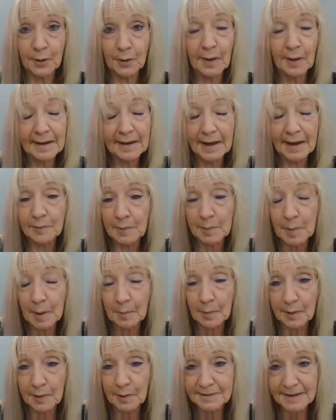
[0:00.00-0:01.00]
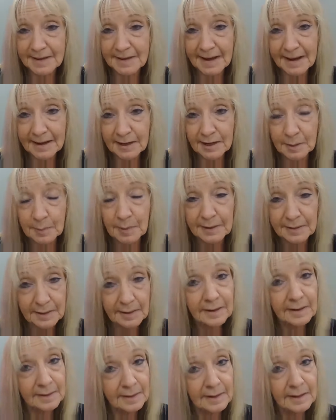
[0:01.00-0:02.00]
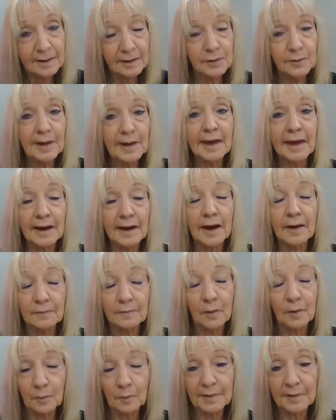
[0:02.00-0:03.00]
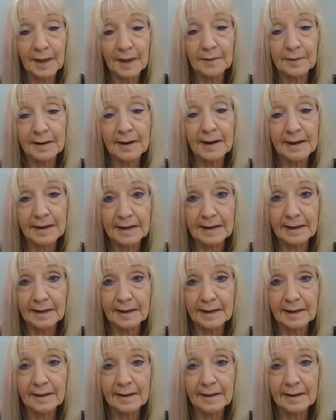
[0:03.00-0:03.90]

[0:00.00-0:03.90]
I can't remember exactly, but you cannot vote without an ID.